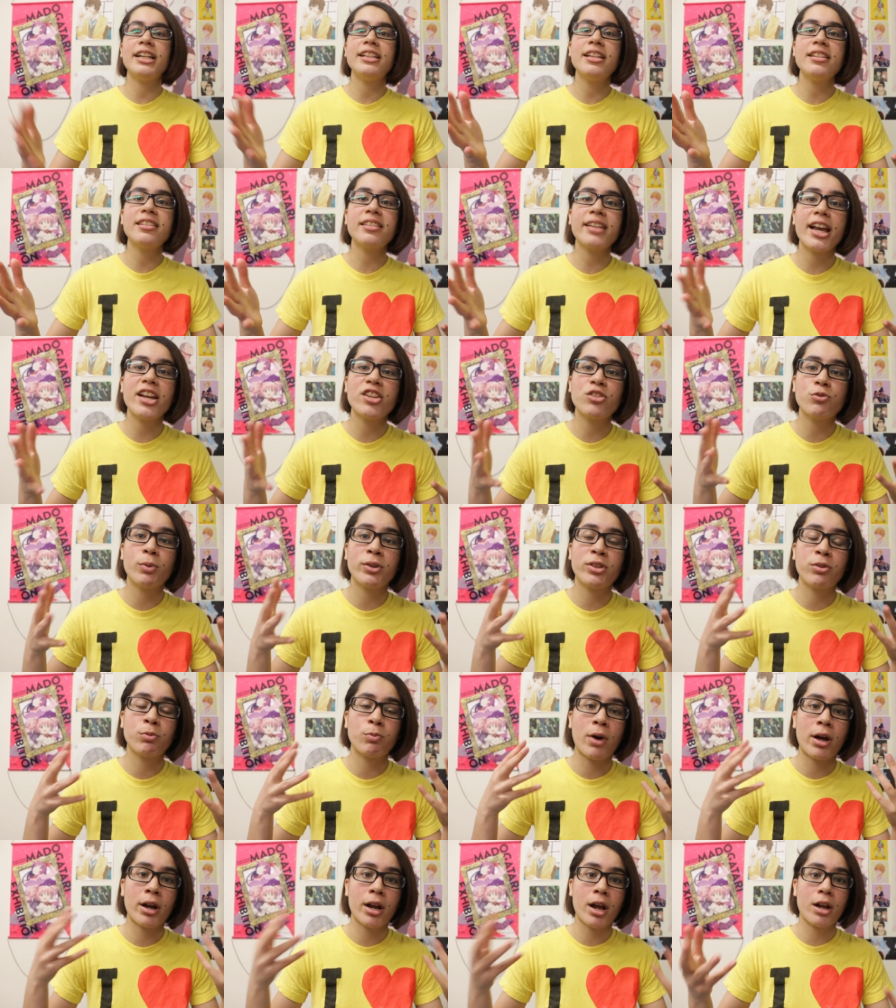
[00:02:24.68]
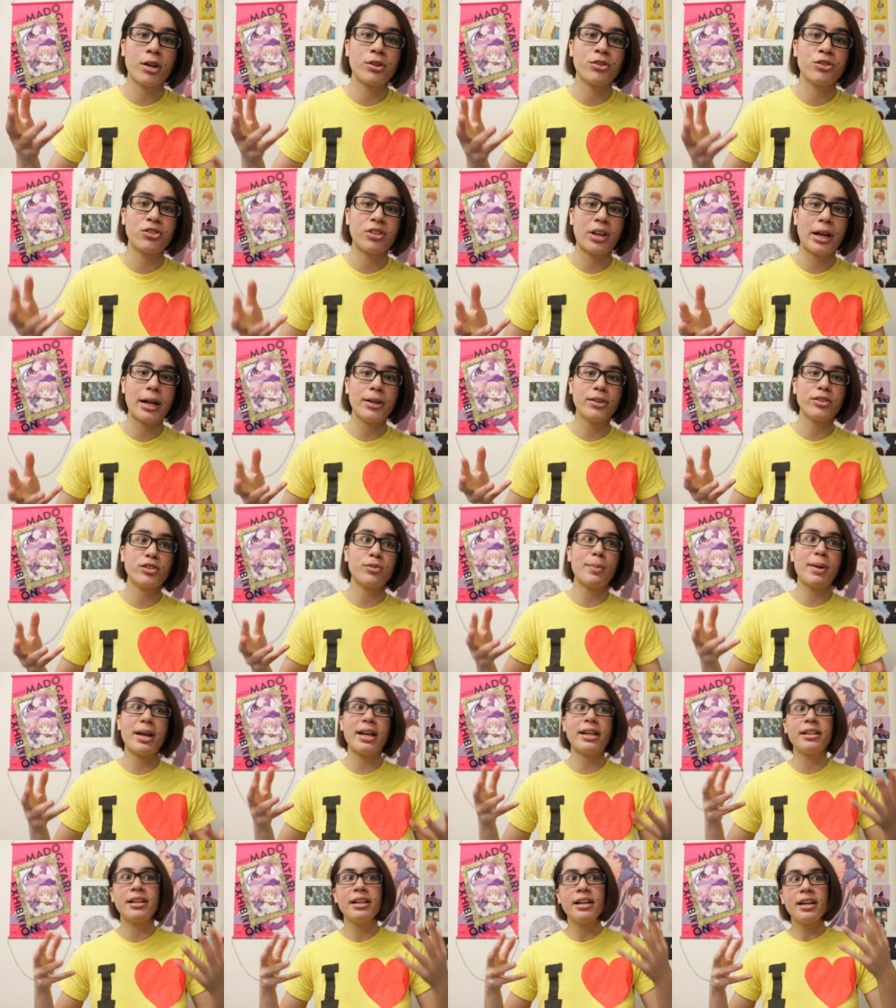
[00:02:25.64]
In this case with Warau
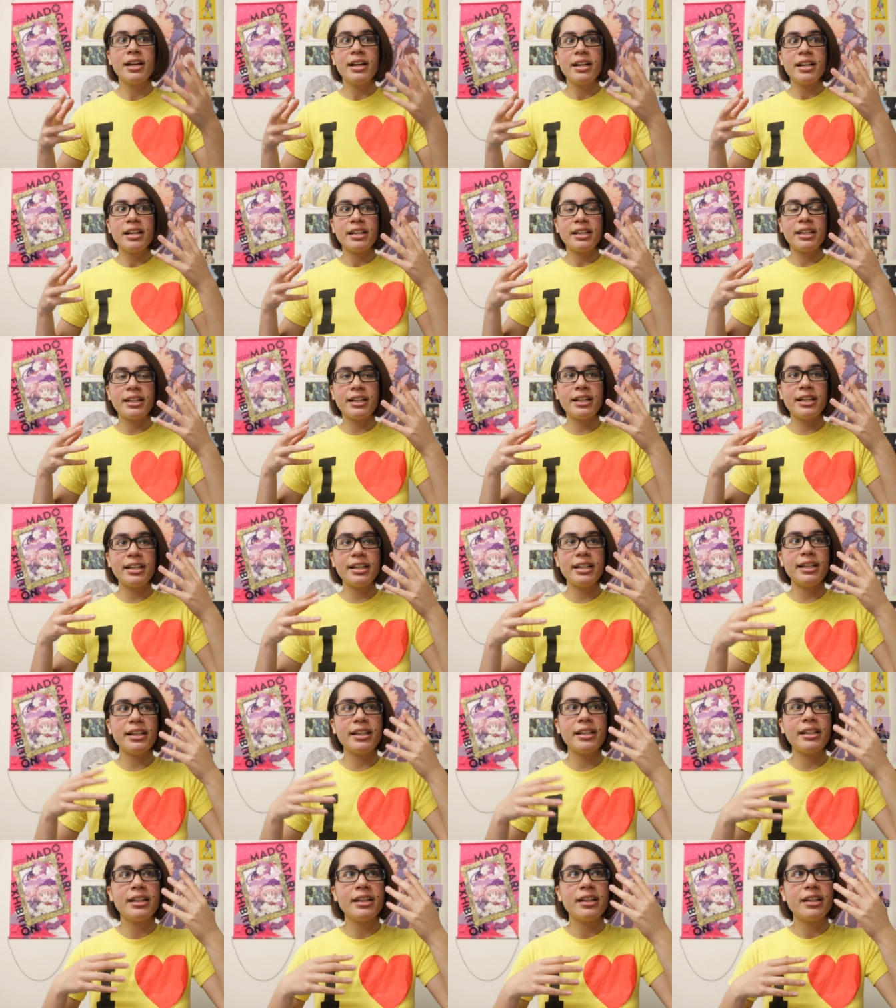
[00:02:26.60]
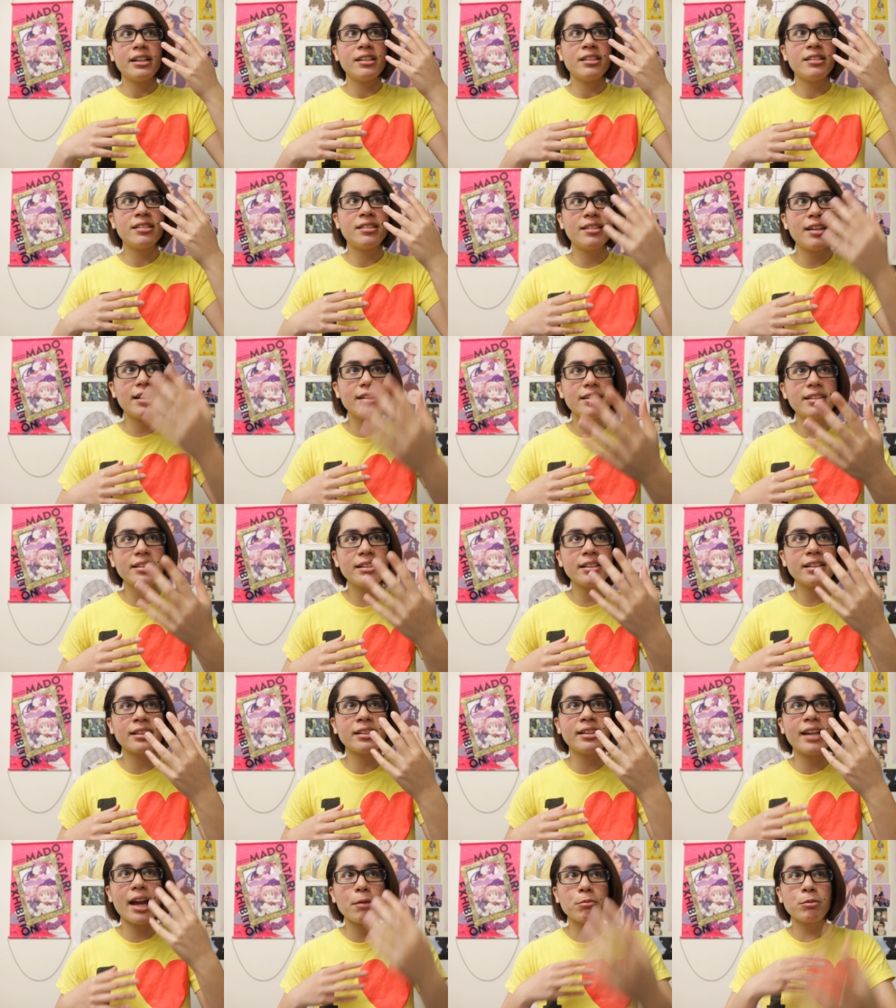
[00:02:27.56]
Salesman, he
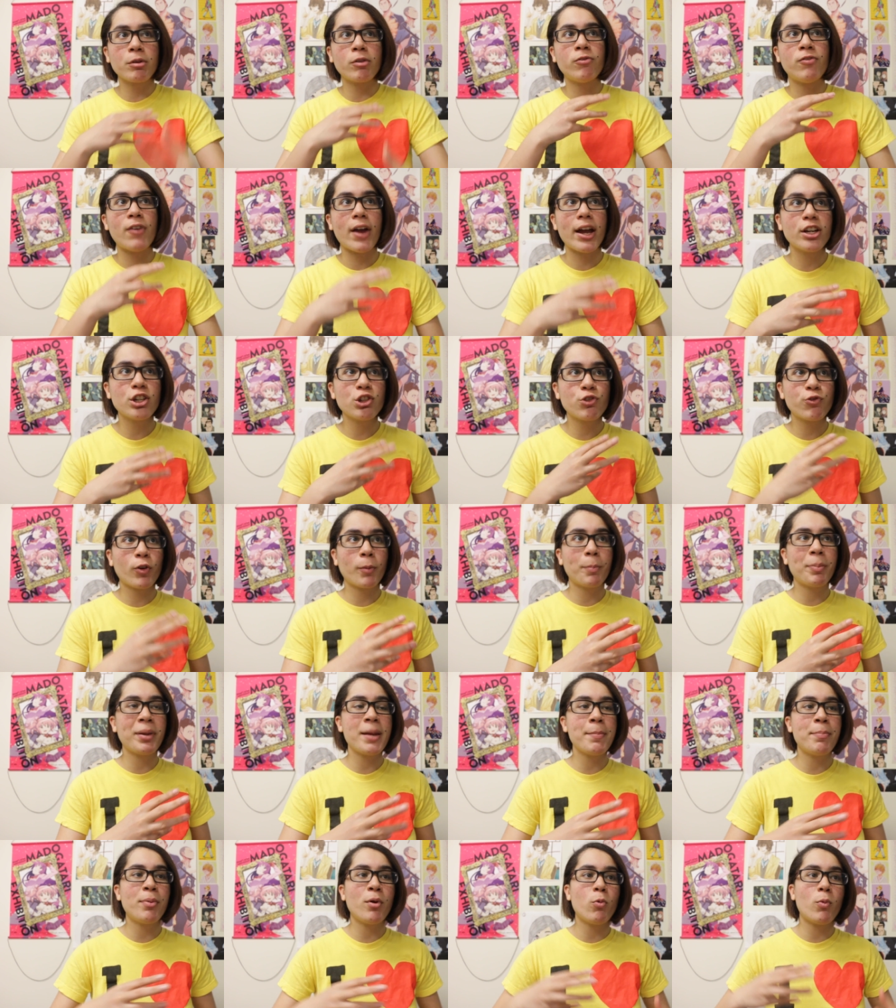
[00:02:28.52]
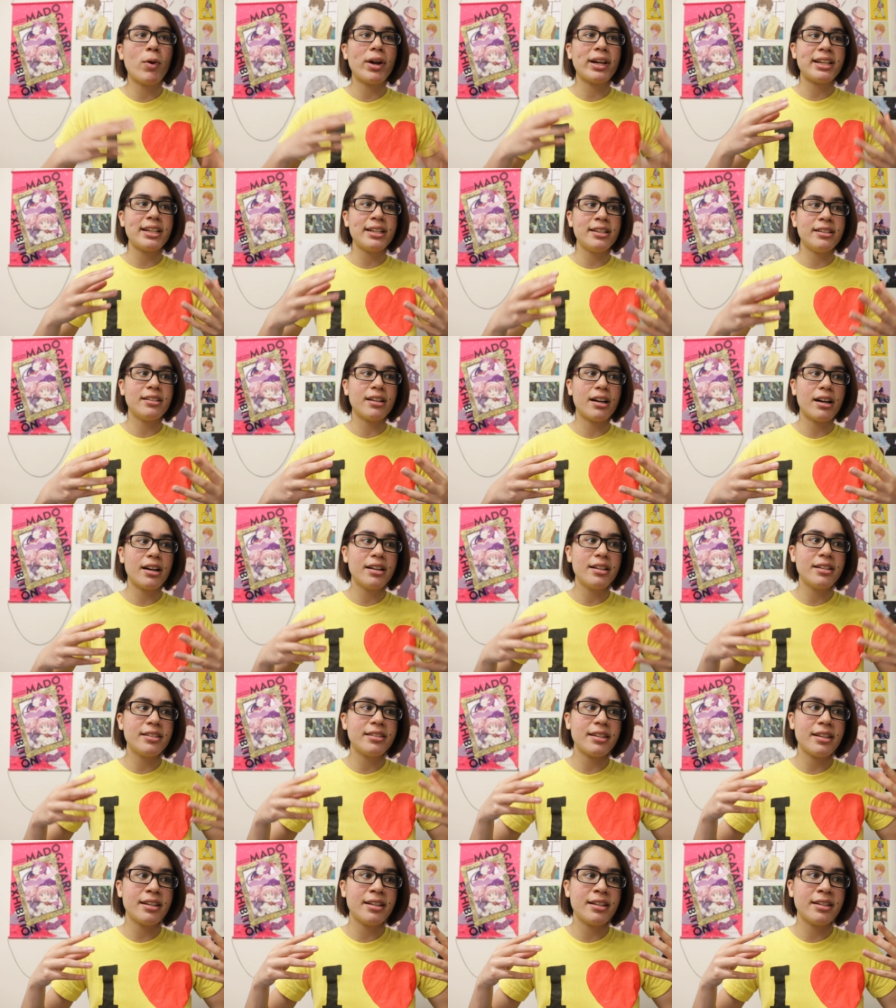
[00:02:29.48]
doesn't get revenge for people. What he
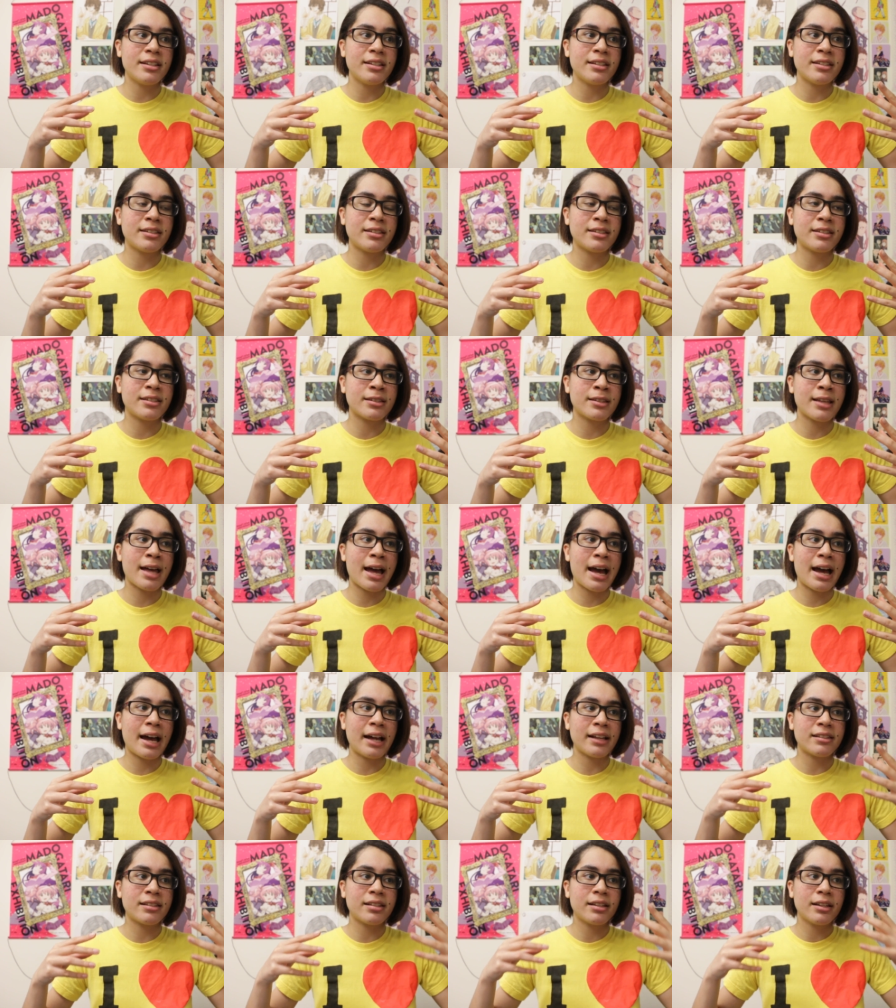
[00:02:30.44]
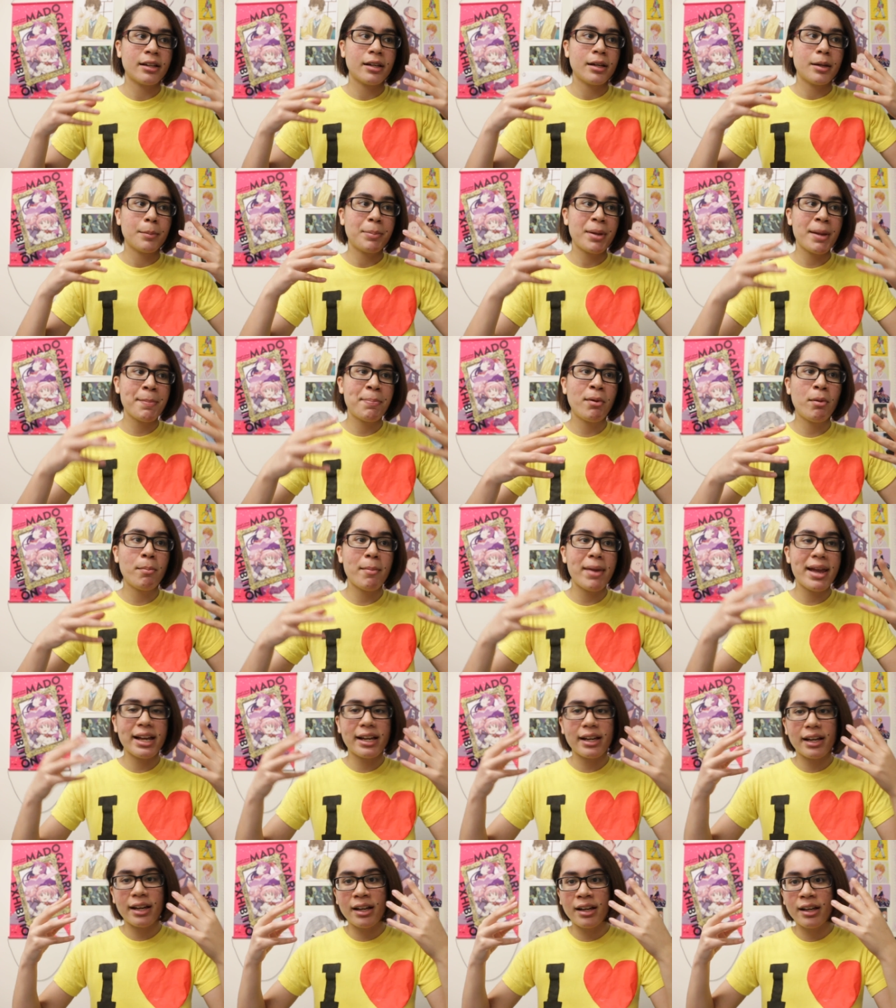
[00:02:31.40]
does is that people
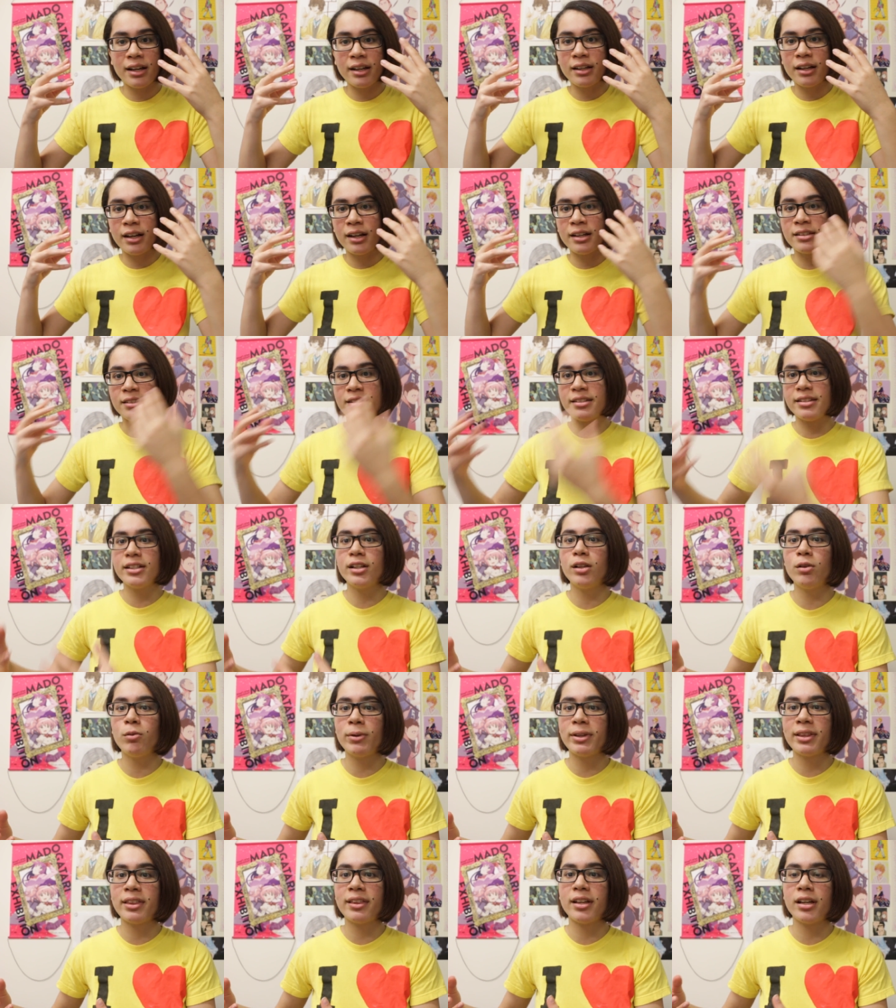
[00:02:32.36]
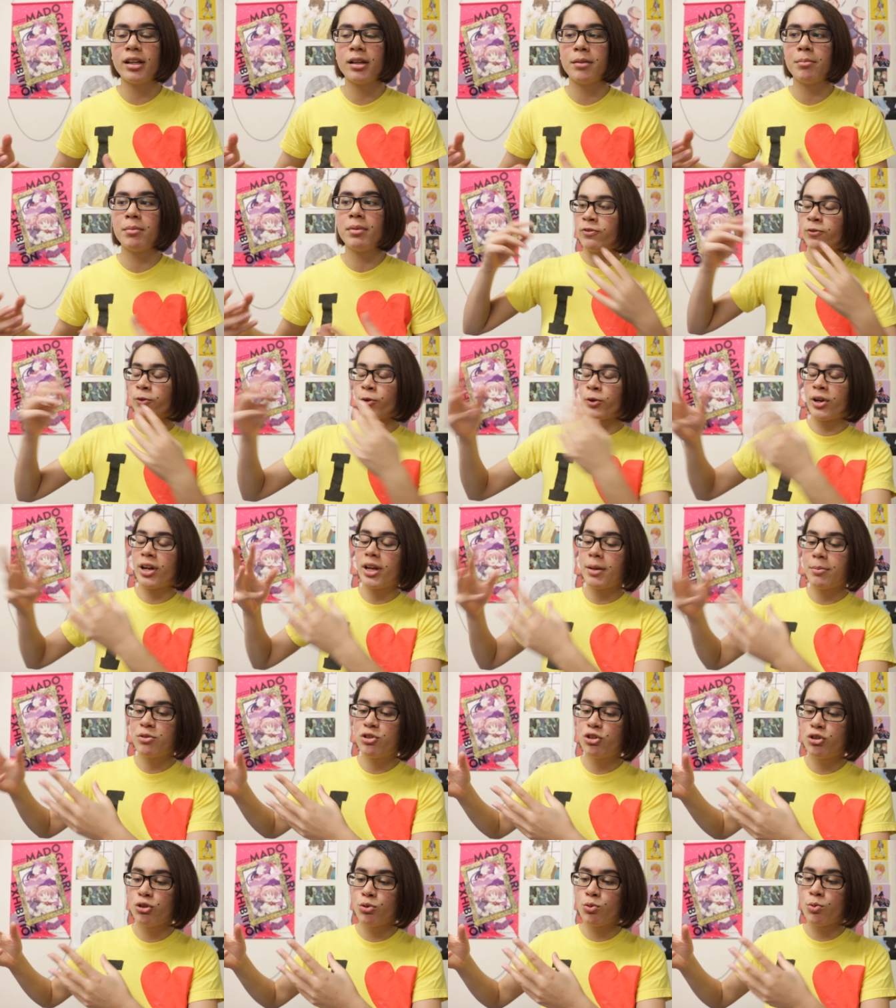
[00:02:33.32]
make a, a deal with him for
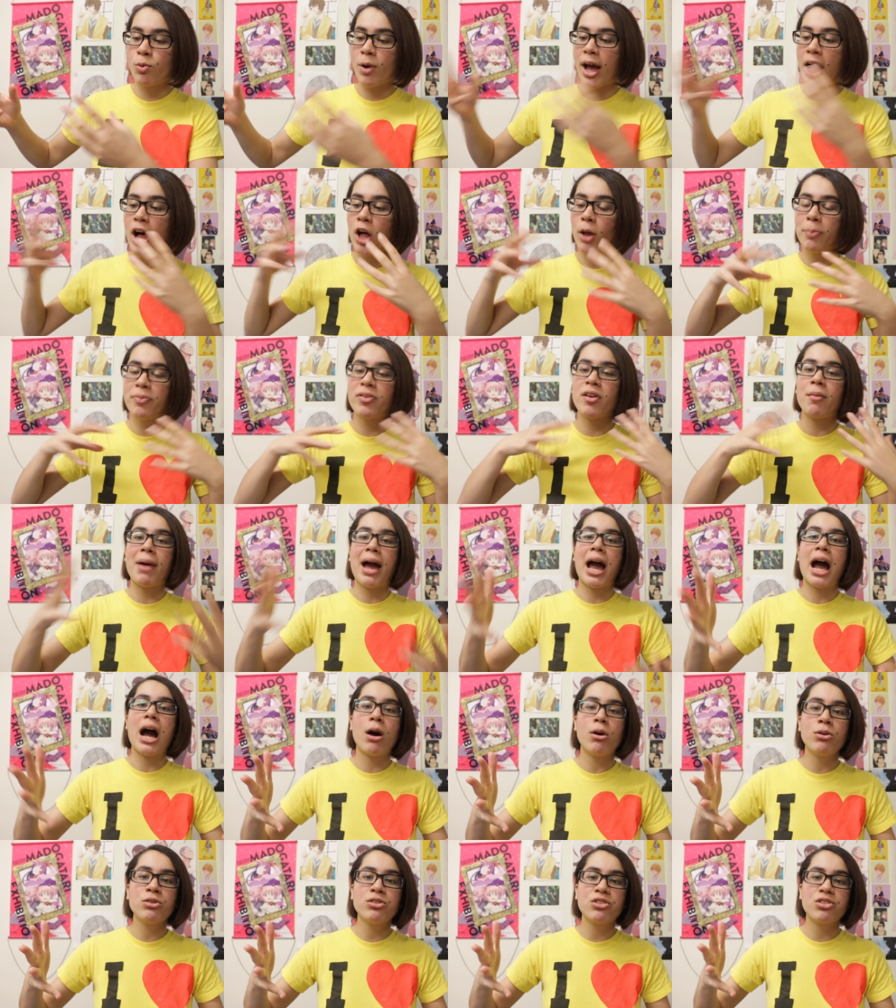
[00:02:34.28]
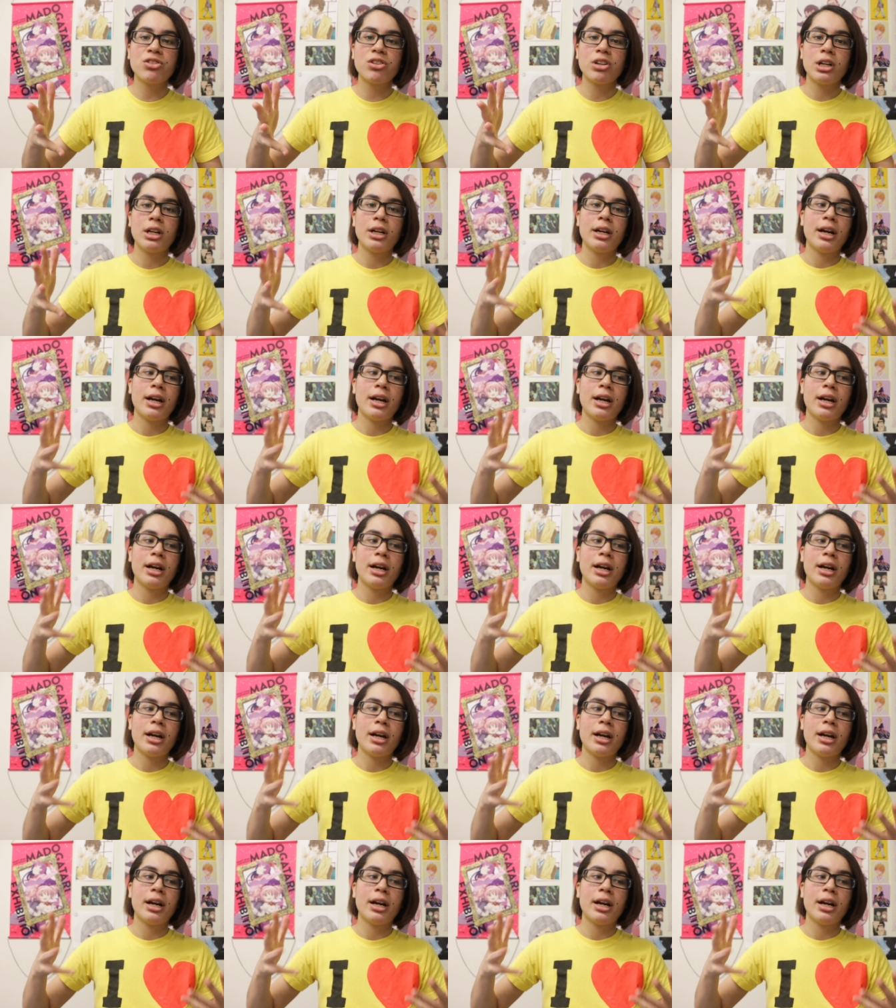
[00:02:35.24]
him to help them out